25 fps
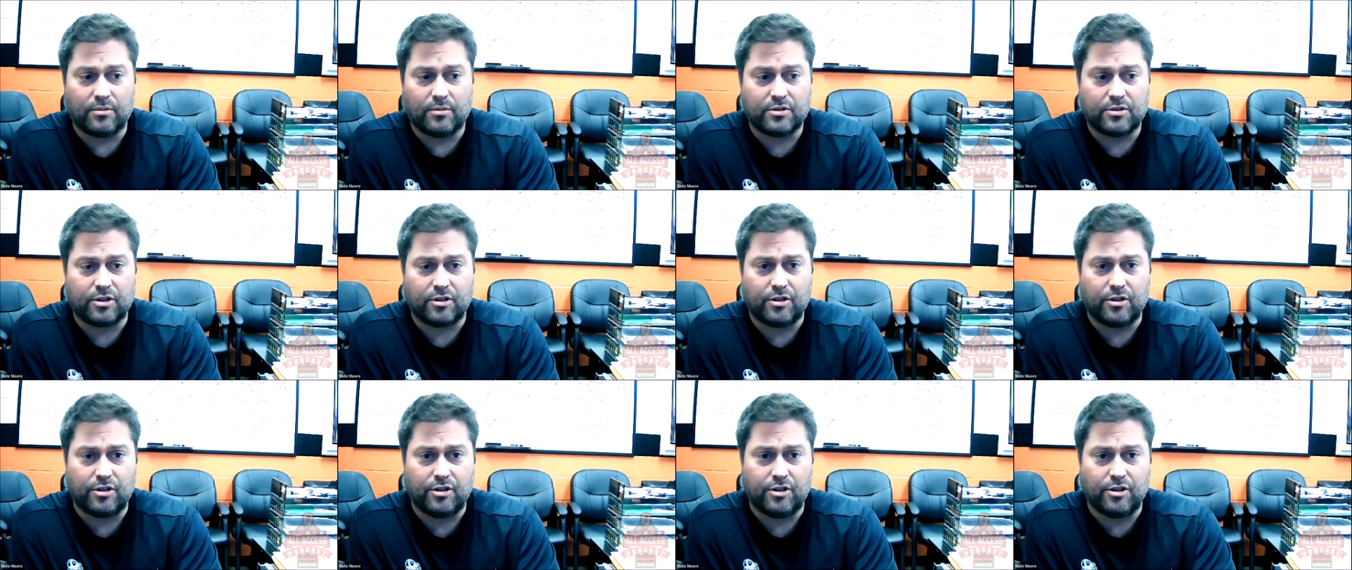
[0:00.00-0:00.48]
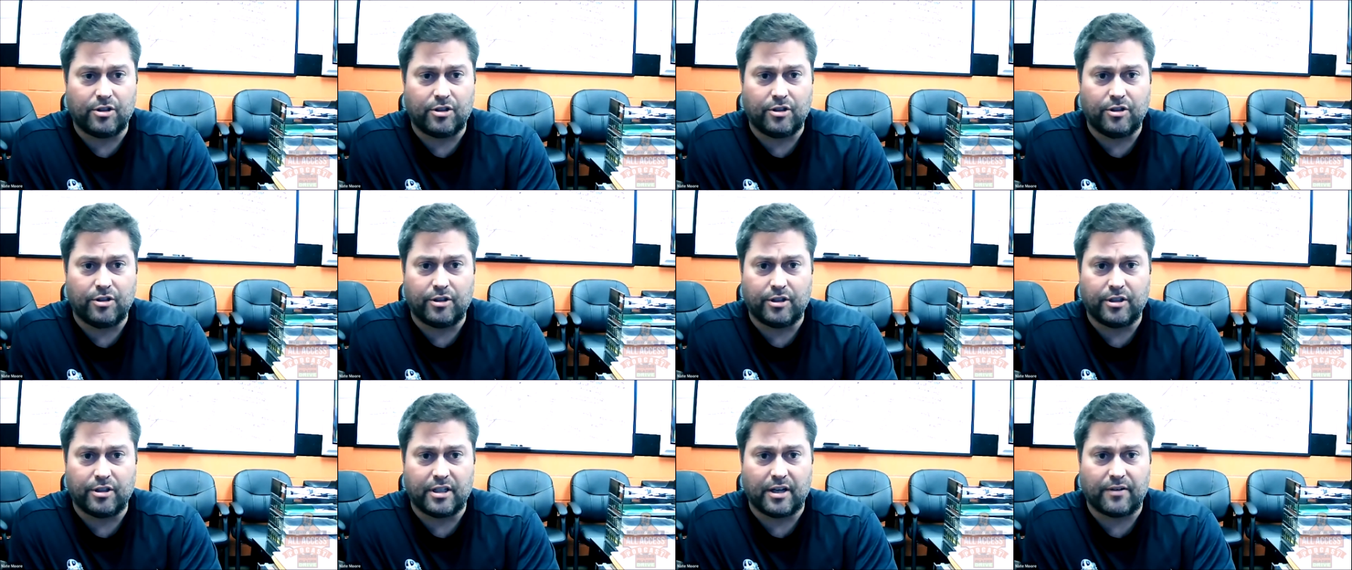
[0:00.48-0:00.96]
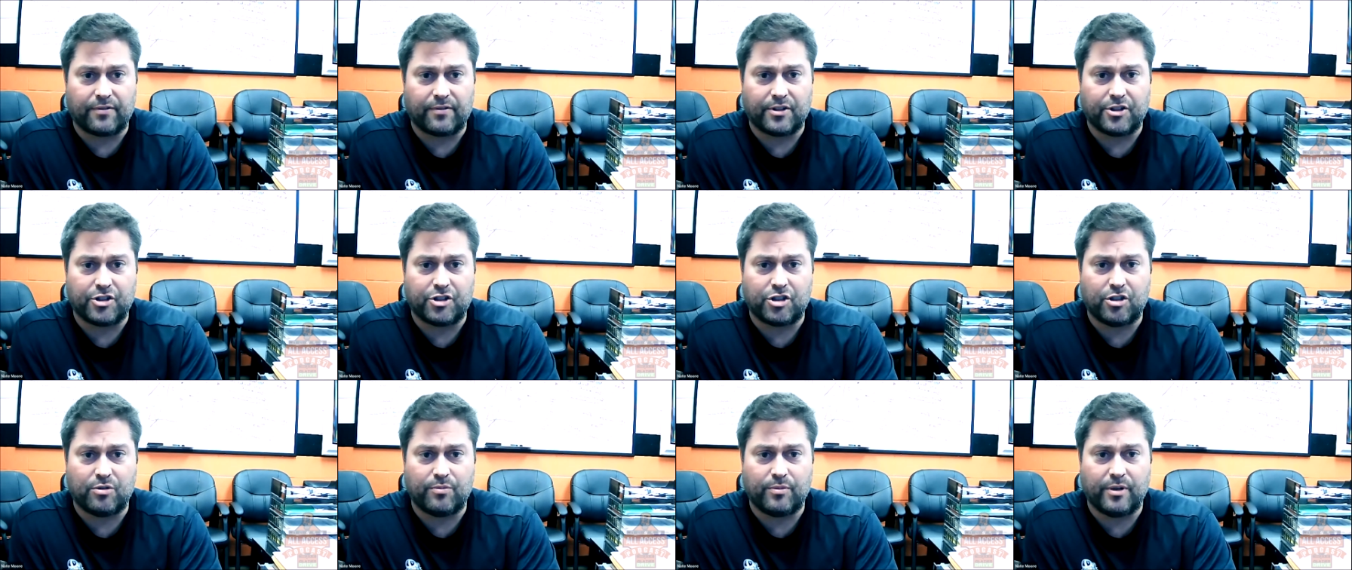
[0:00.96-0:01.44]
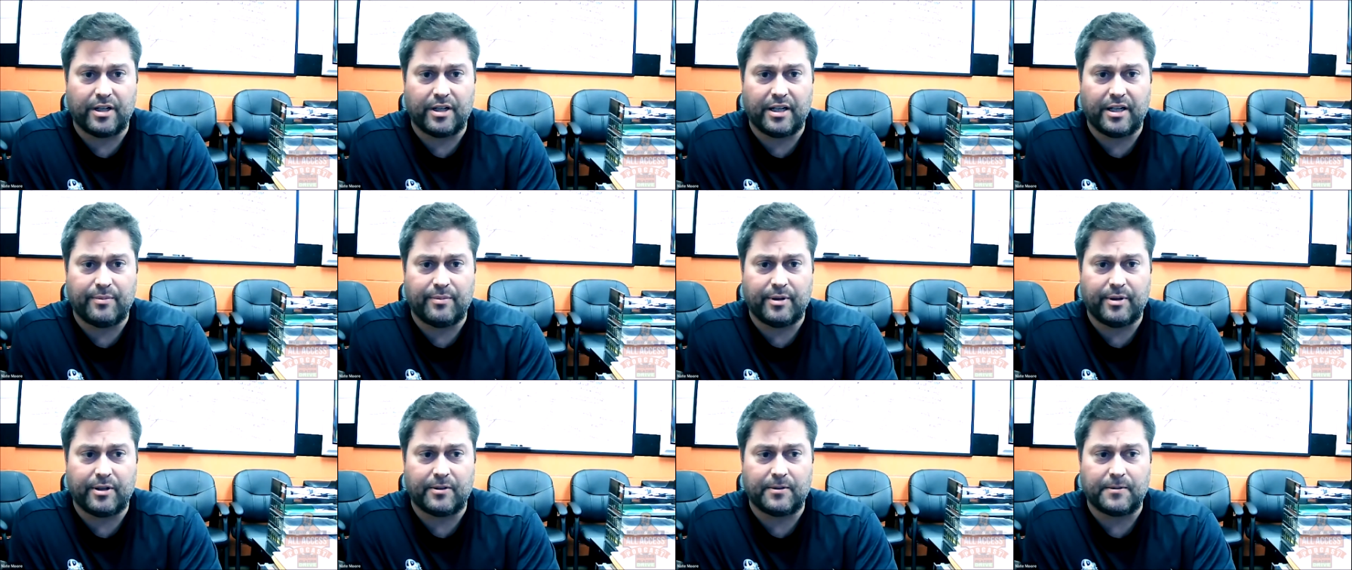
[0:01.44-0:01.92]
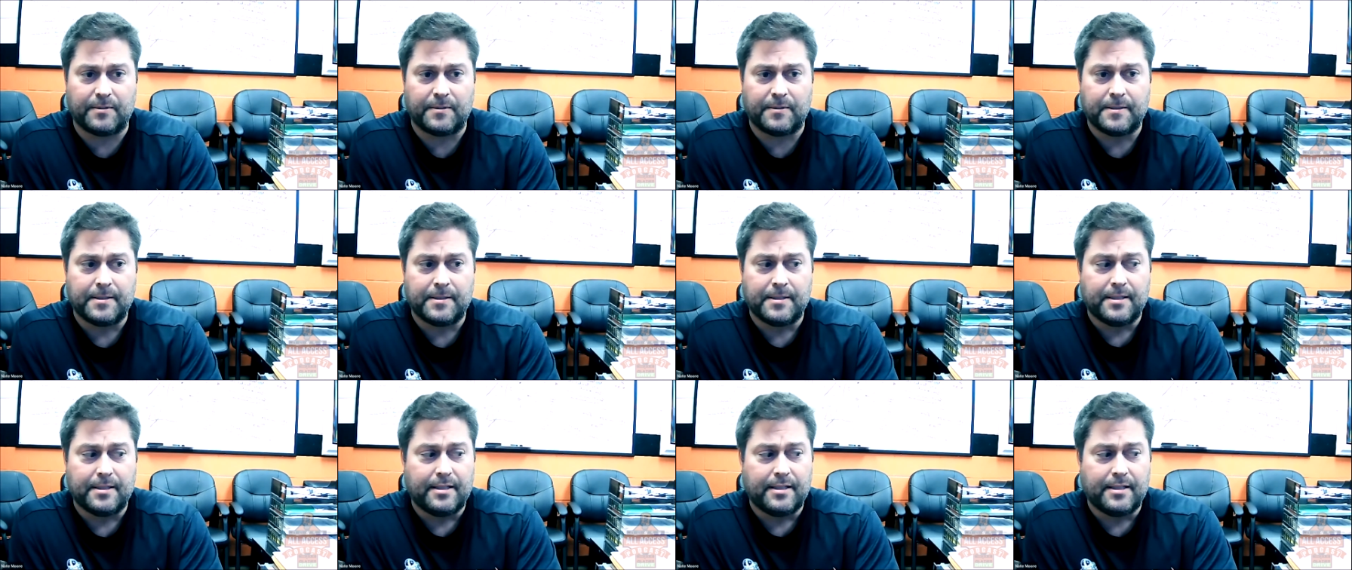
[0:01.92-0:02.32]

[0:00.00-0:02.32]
So you can definitely shoot me an email.